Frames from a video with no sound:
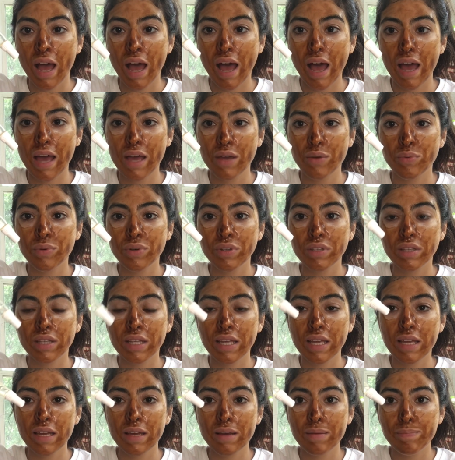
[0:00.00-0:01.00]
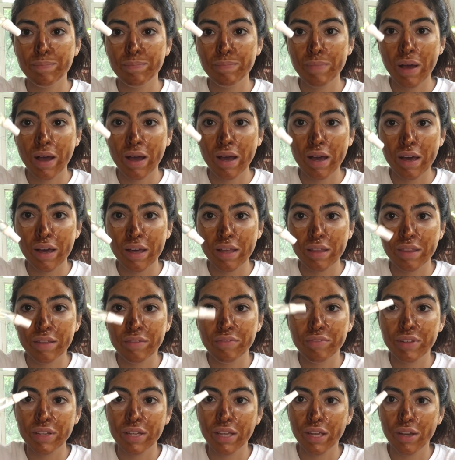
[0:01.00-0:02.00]
I will link the
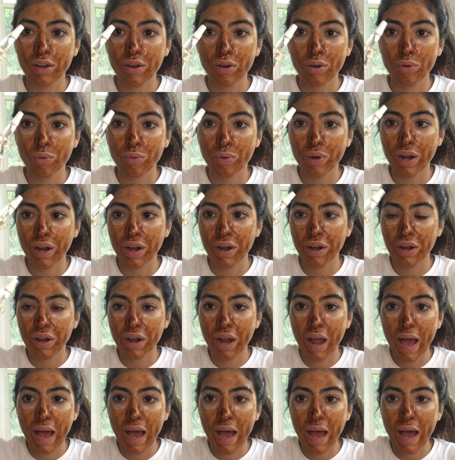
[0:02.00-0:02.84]
video where